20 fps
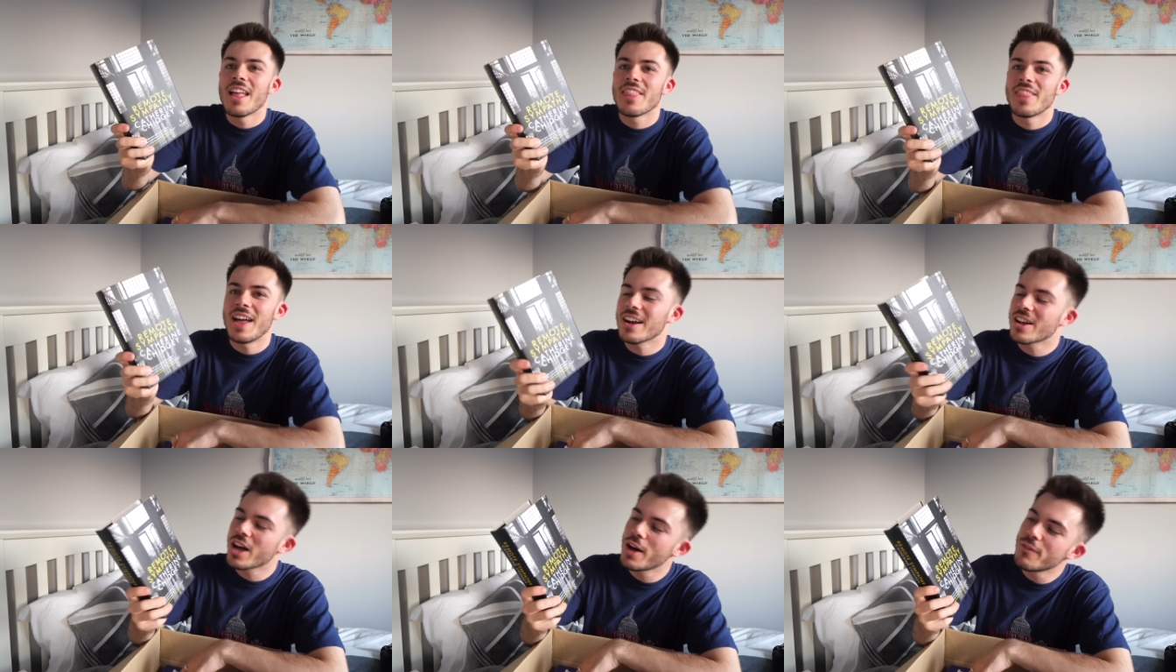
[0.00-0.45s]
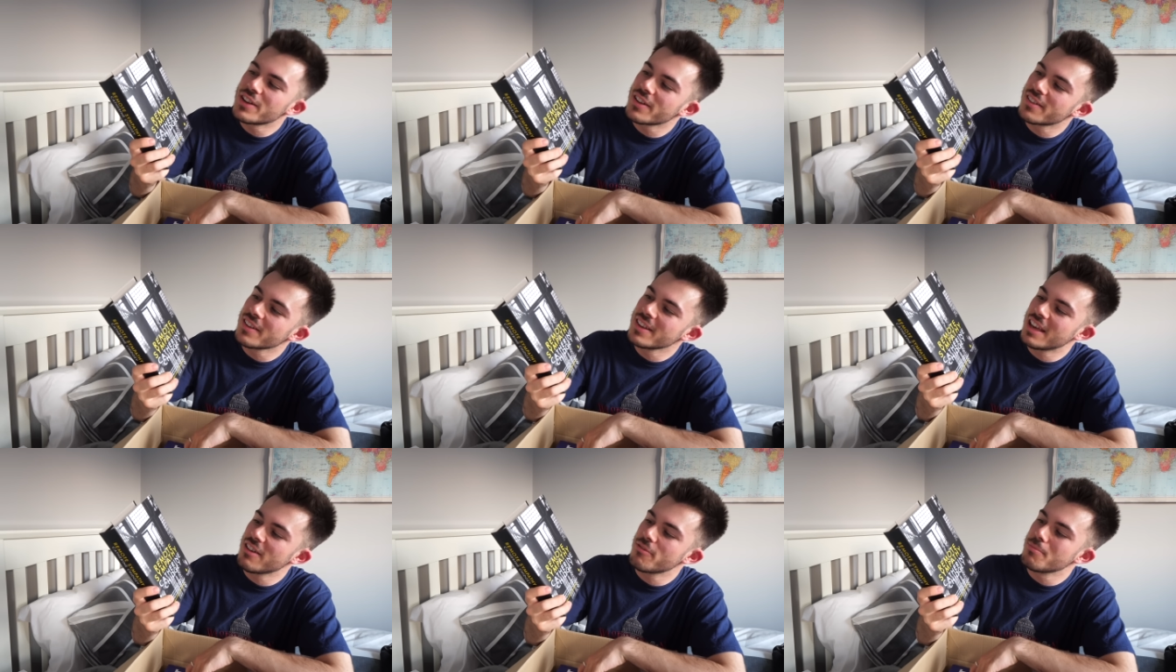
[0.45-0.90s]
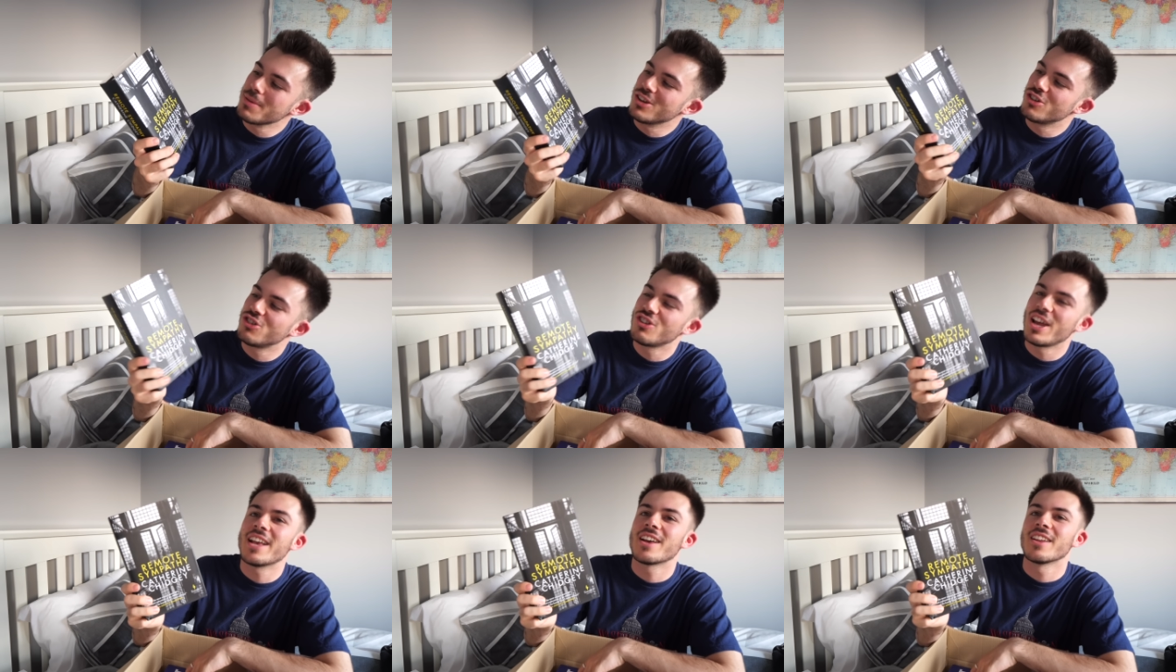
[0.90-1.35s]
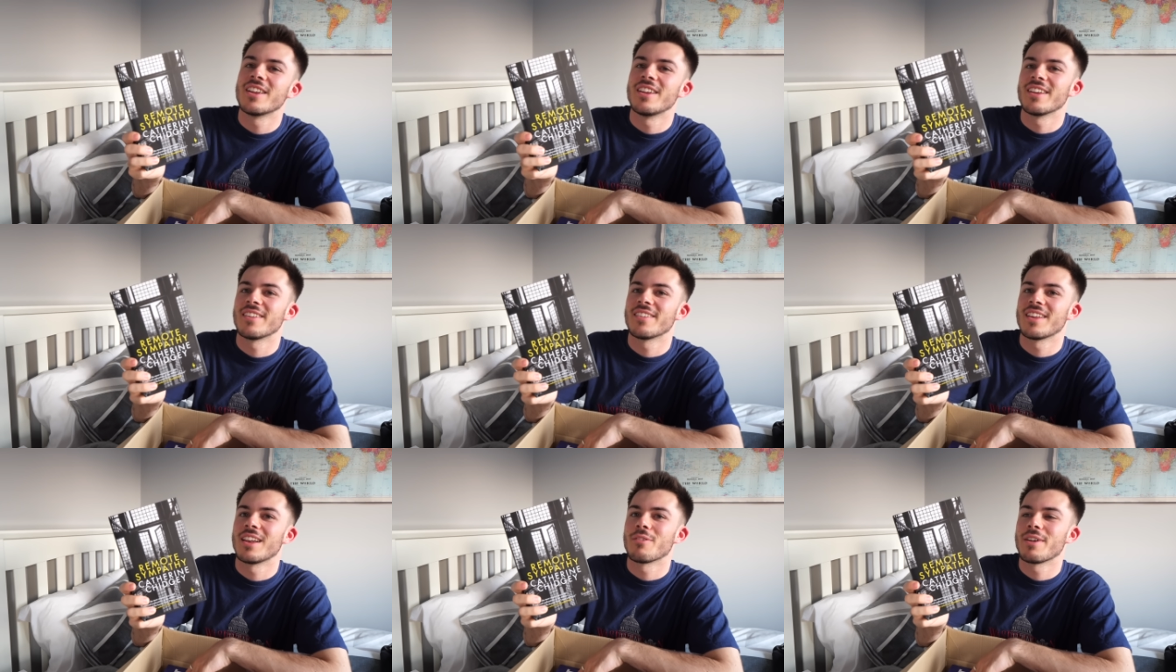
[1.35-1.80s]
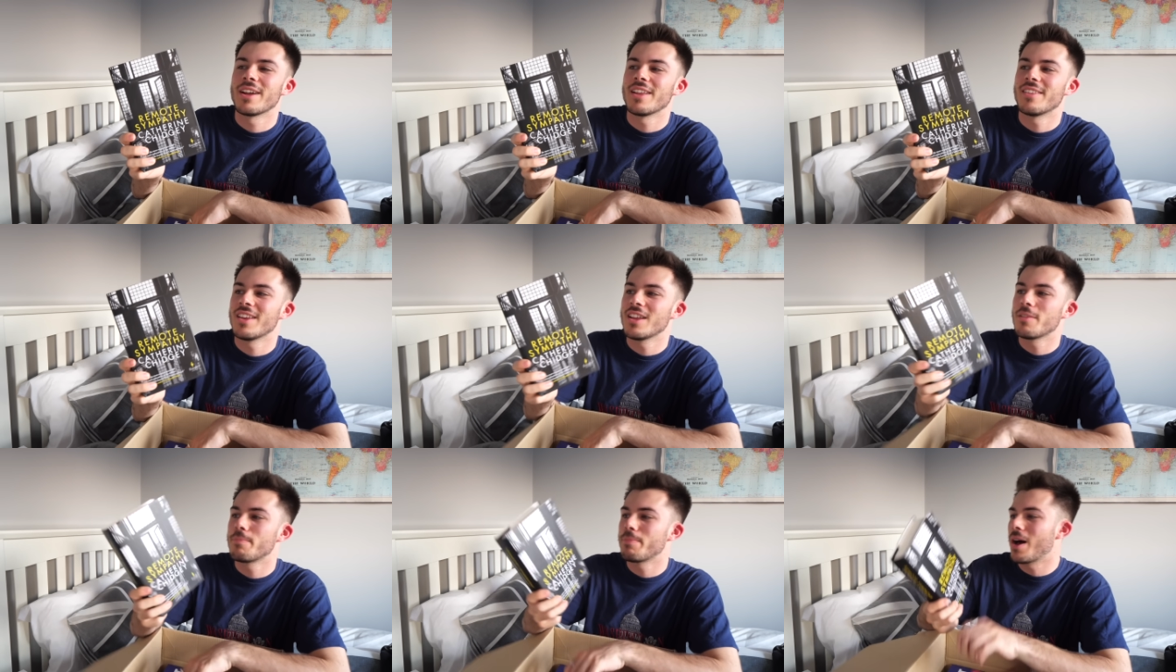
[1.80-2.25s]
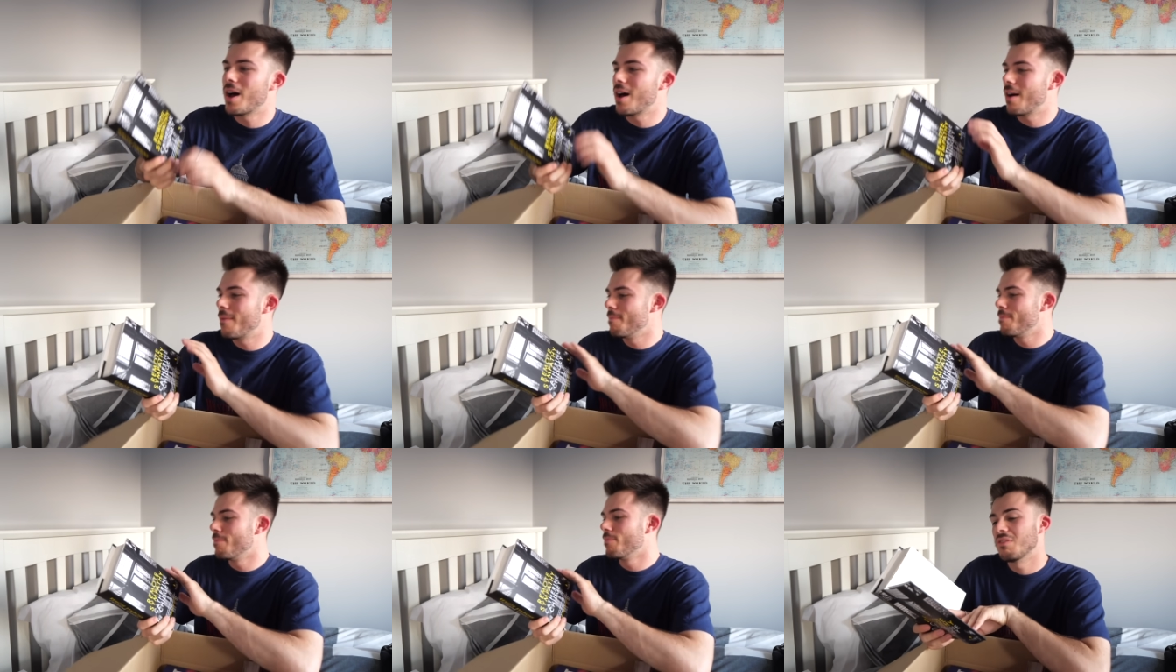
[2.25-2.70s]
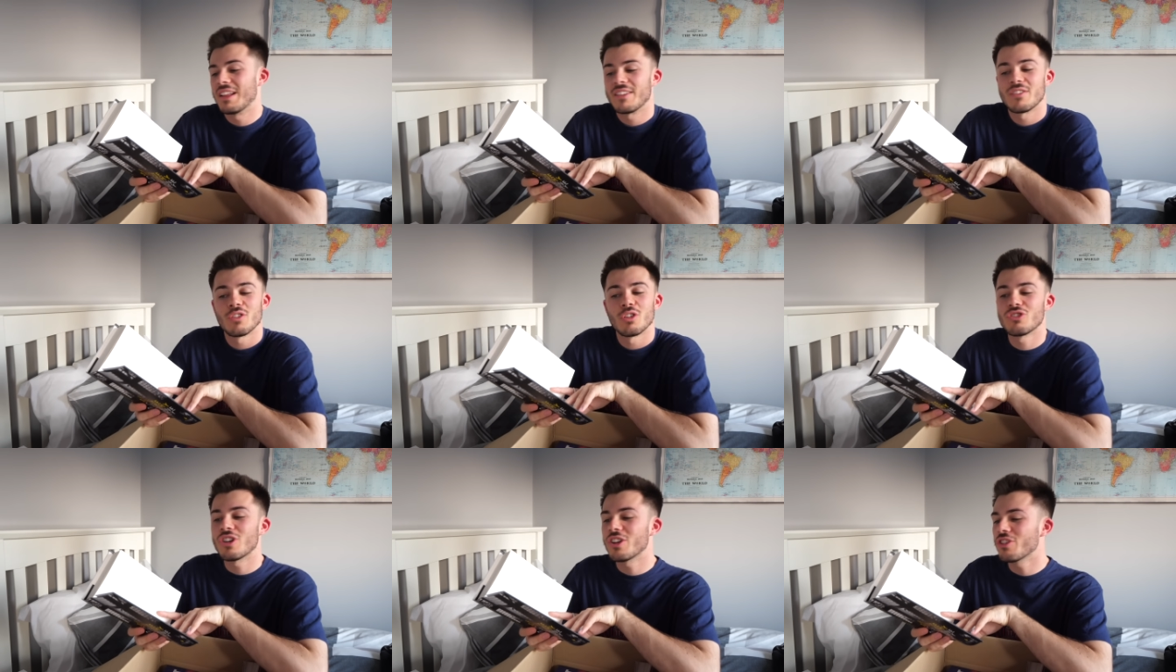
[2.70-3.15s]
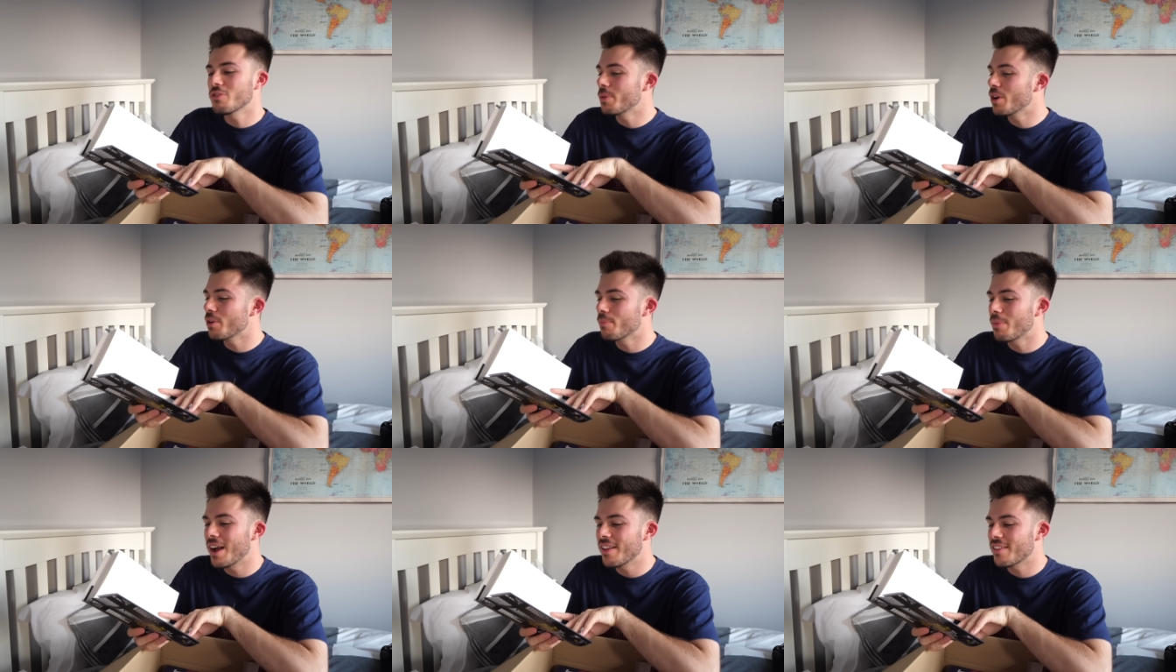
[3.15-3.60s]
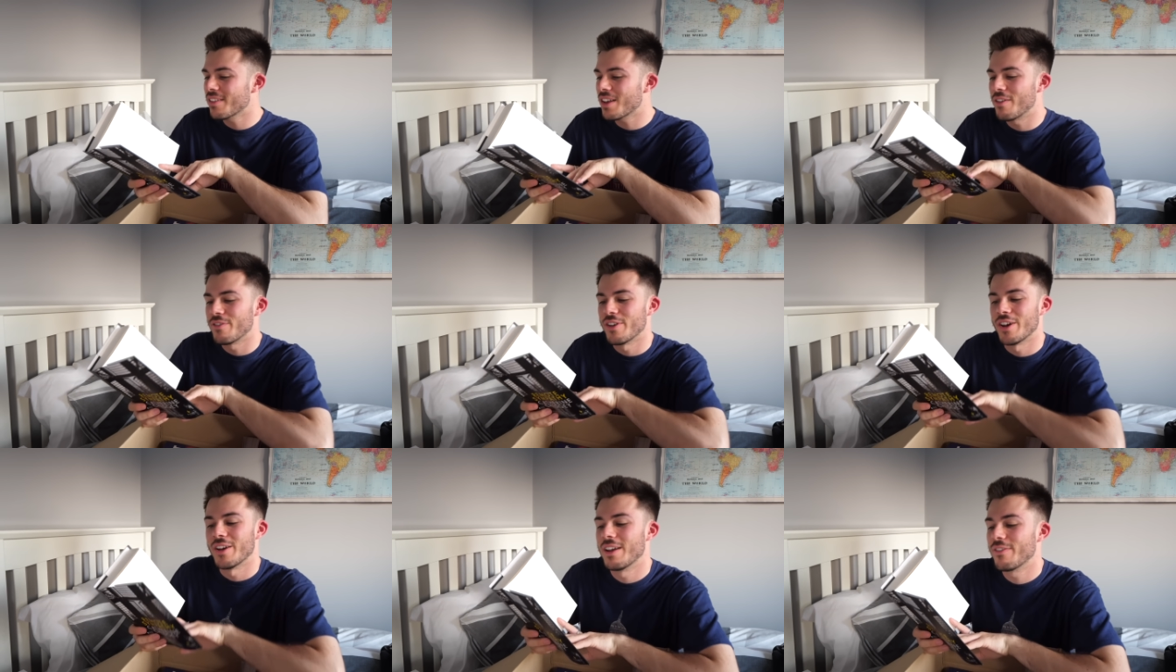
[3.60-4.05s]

That cover doesn't give me shaken and exhilarated, but let's not judge a book by its cover.